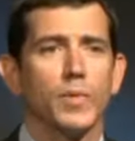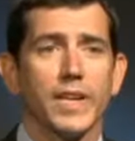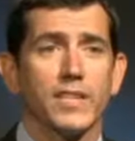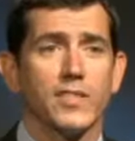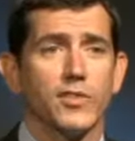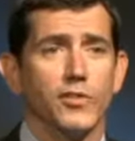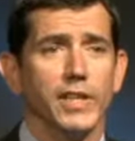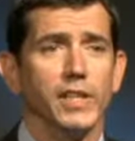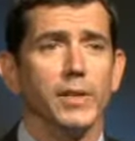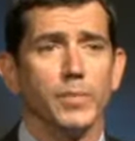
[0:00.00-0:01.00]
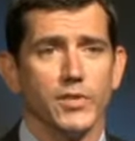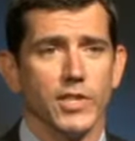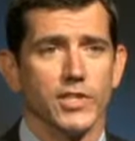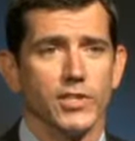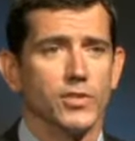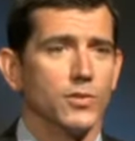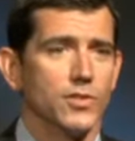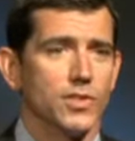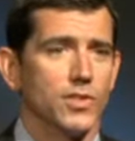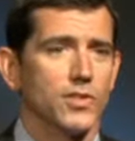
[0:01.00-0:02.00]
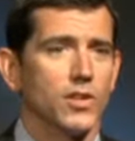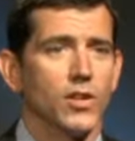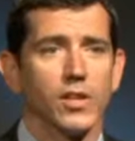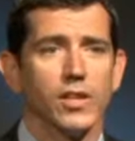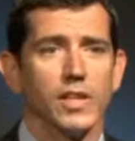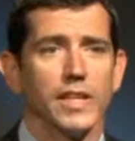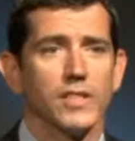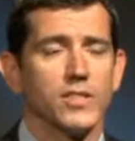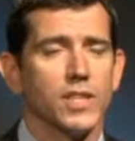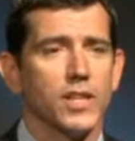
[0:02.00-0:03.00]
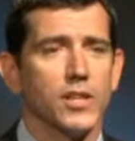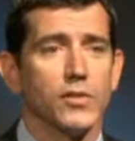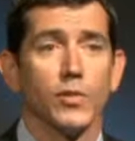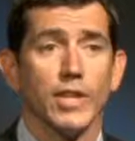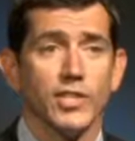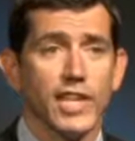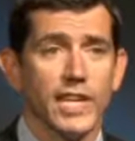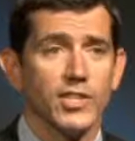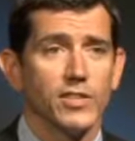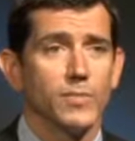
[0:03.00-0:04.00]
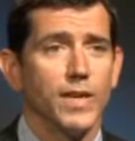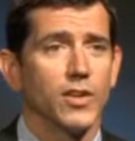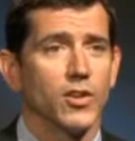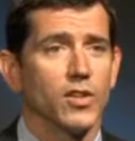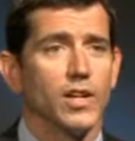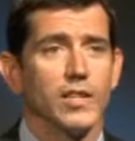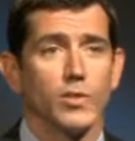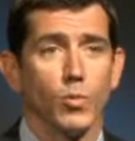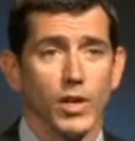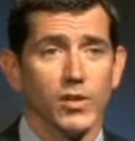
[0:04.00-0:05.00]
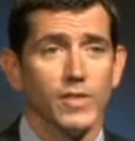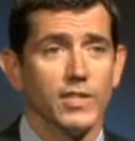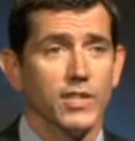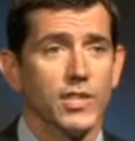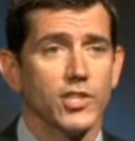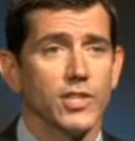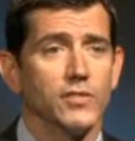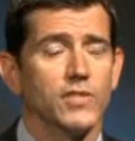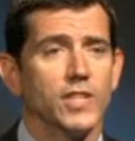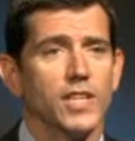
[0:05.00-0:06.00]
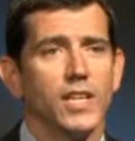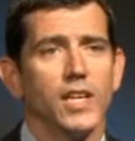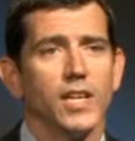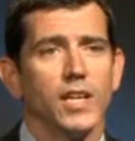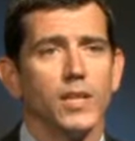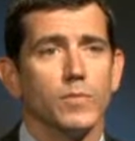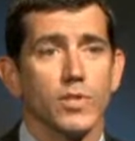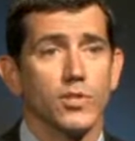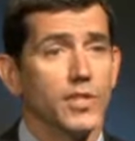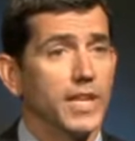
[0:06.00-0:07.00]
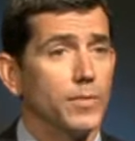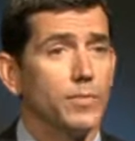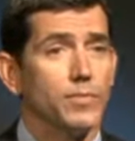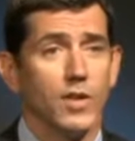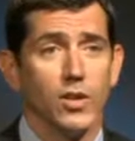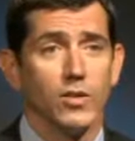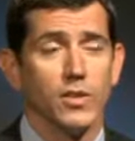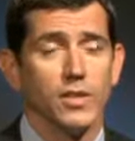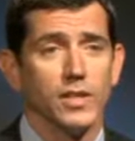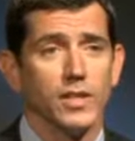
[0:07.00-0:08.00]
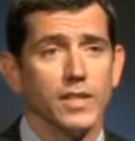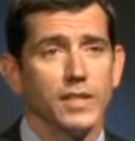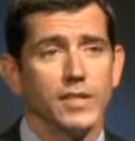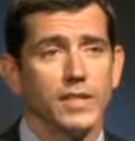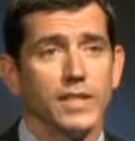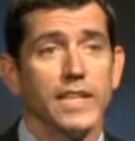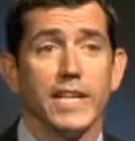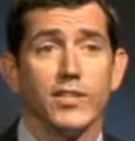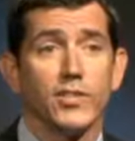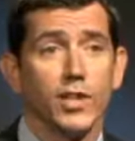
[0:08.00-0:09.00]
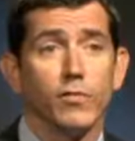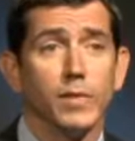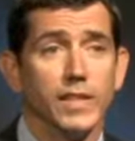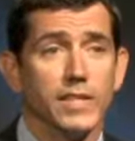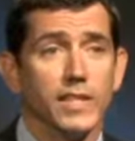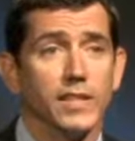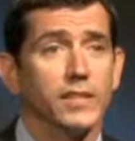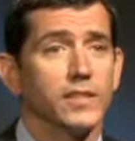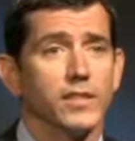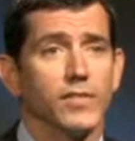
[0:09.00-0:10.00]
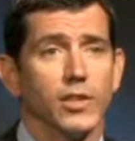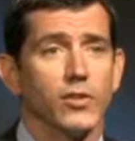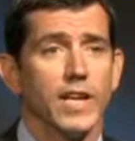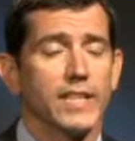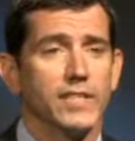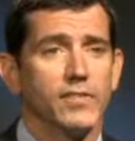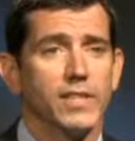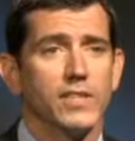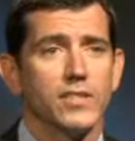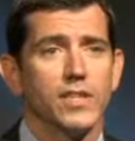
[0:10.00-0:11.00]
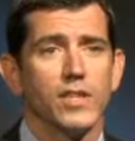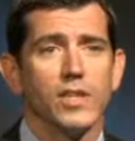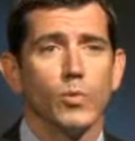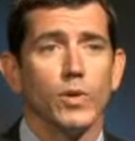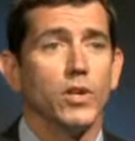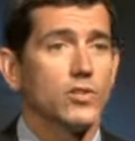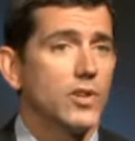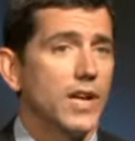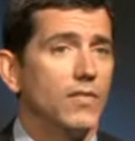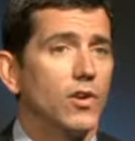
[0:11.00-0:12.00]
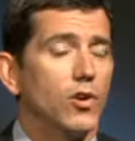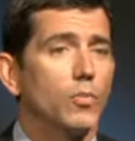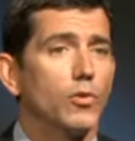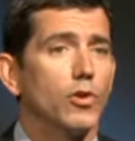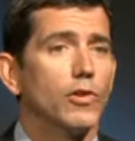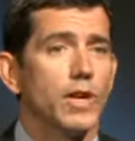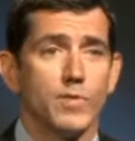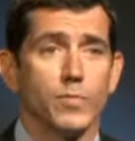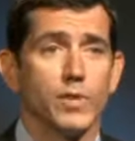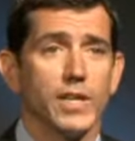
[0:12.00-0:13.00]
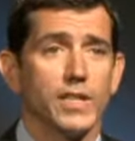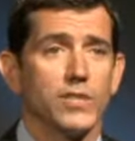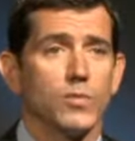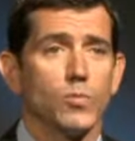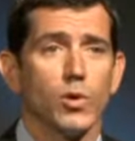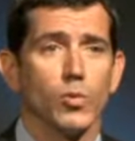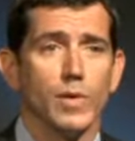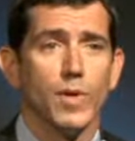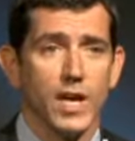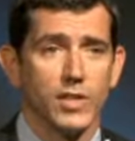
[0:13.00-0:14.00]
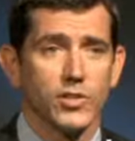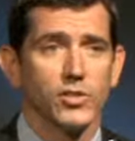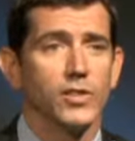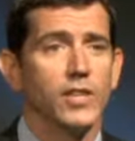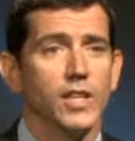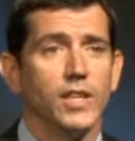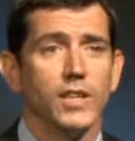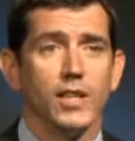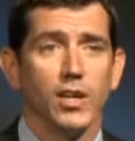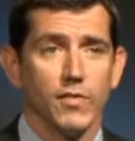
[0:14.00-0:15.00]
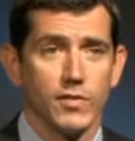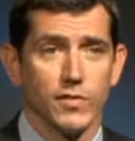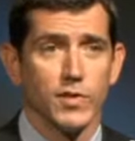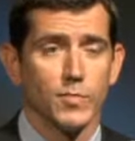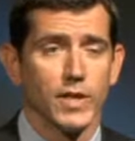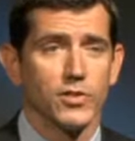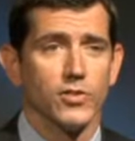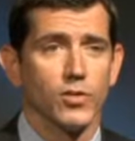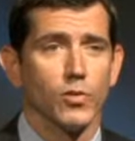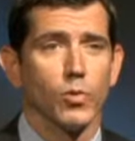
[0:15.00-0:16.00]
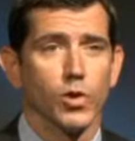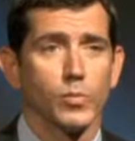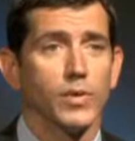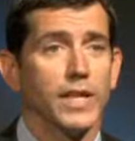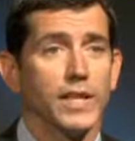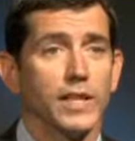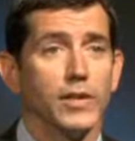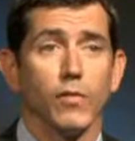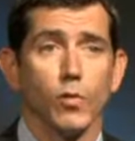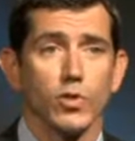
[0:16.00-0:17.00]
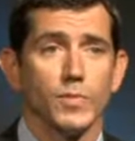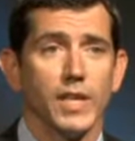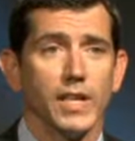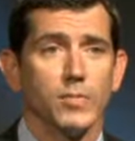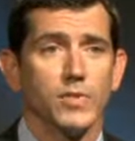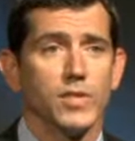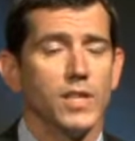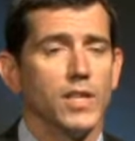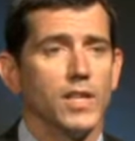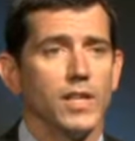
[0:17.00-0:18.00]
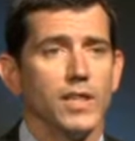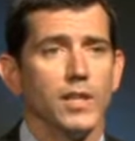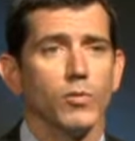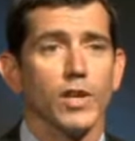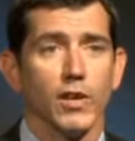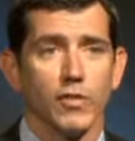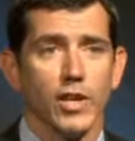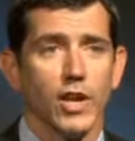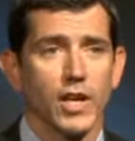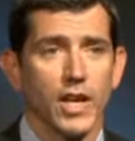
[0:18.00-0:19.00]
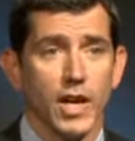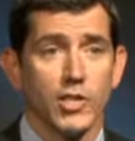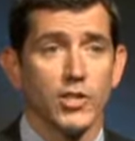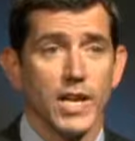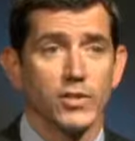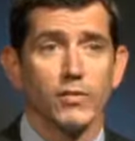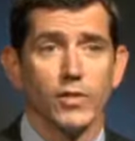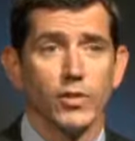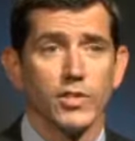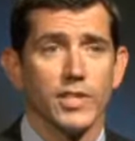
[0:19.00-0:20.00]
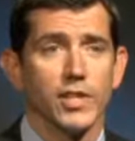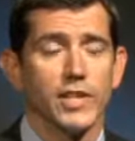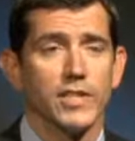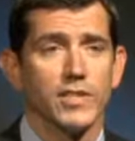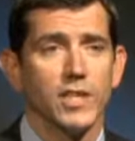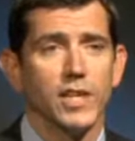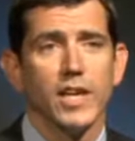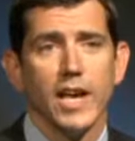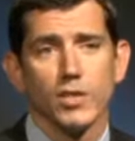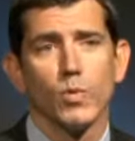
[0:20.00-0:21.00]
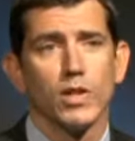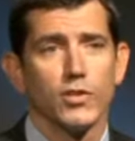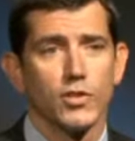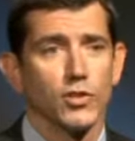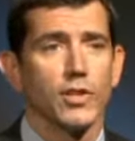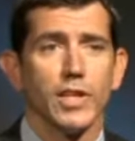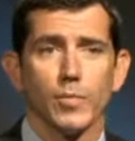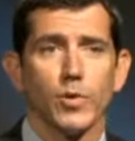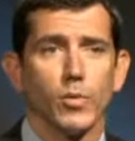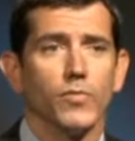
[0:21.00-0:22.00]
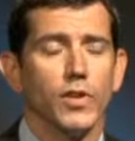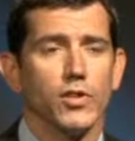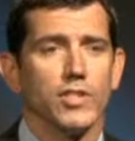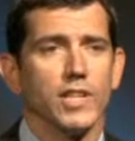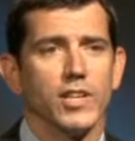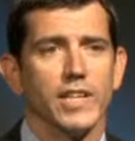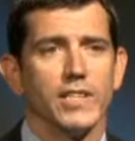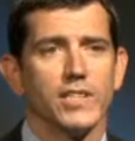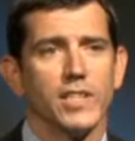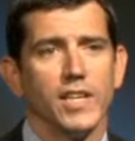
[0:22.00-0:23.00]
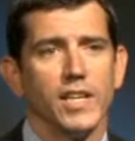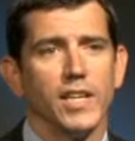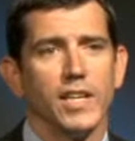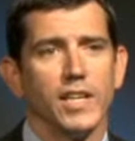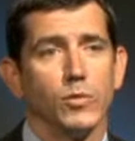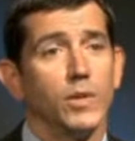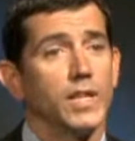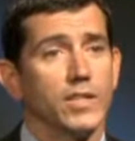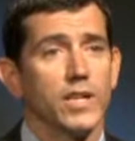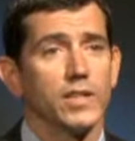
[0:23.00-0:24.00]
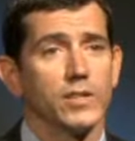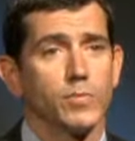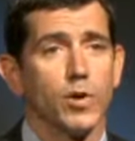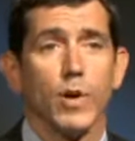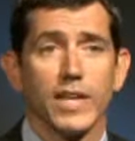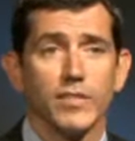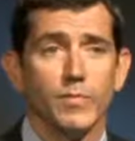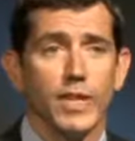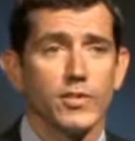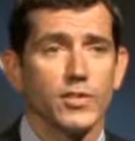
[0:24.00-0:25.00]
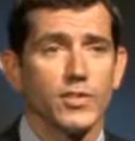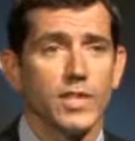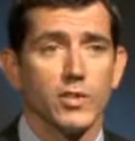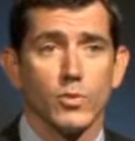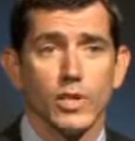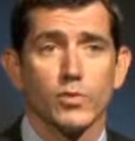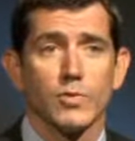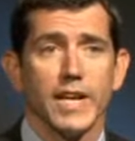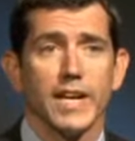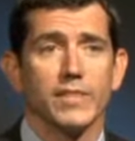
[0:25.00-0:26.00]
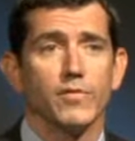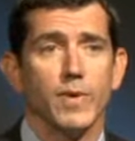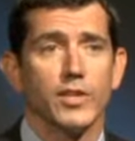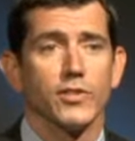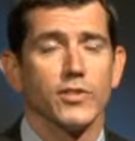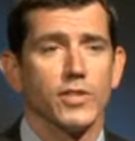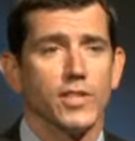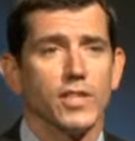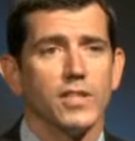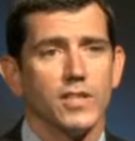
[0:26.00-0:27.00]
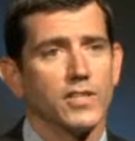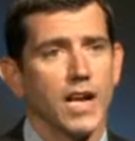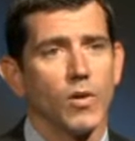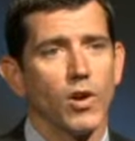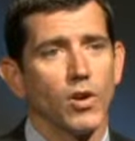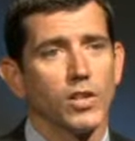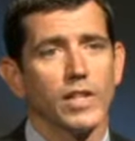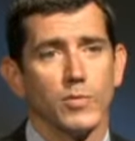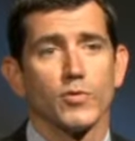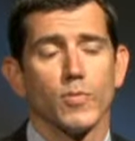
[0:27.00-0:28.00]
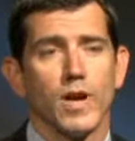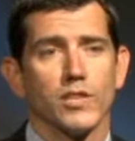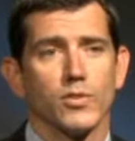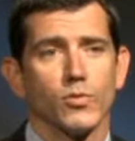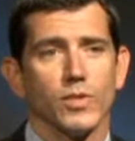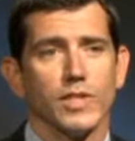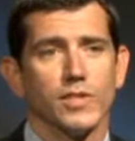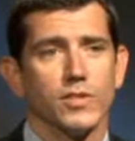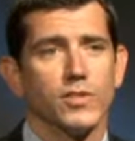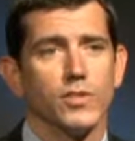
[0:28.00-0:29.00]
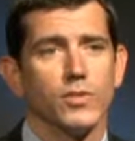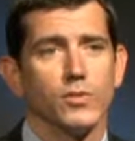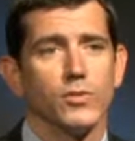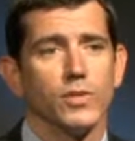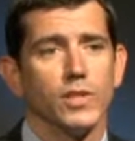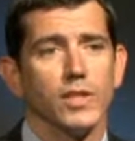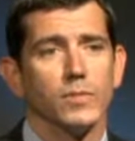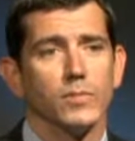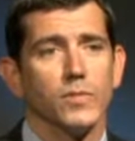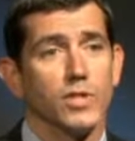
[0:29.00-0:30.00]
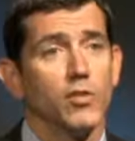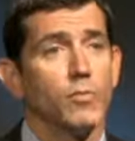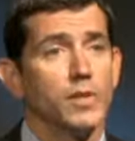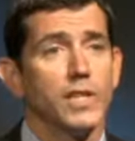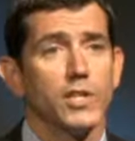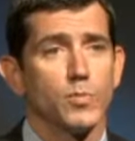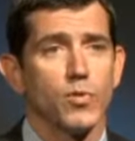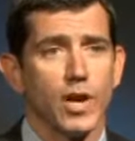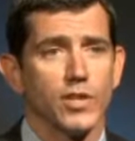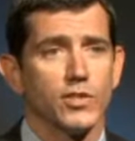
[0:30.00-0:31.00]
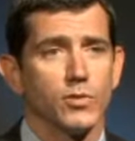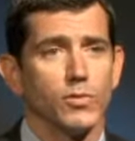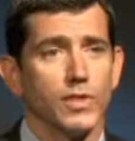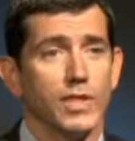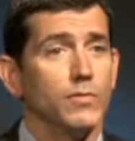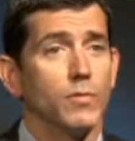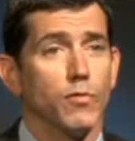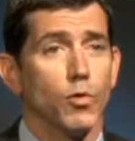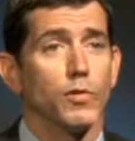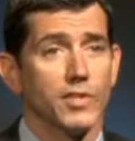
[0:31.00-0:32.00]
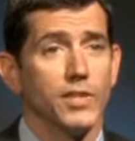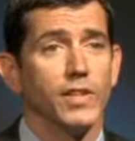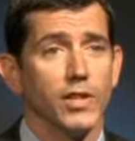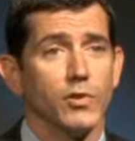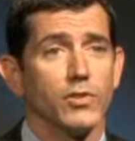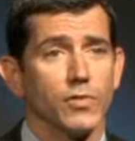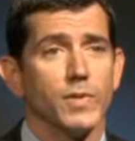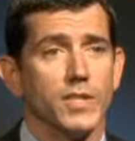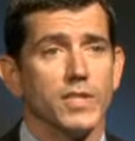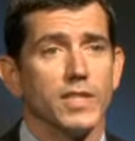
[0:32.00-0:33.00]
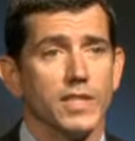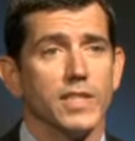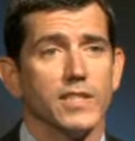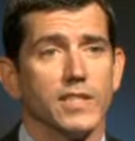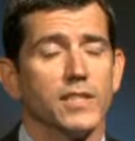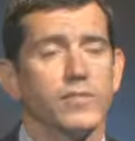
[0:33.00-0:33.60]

McKesson is uniquely positioned to assist our clients through education, making our clients aware of these initiatives such that they can engage in self-policing of their own activities. We also have our own programs in place where we monitor the Office of Inspector General Work Plan enforcement items, the Recovery Audit Contractor focus areas, as well as CERT and PERM focus areas. And we conduct proactive measures as well as reactive measures to scour our claims repositories to self-police prior to even before receiving notice from these entities.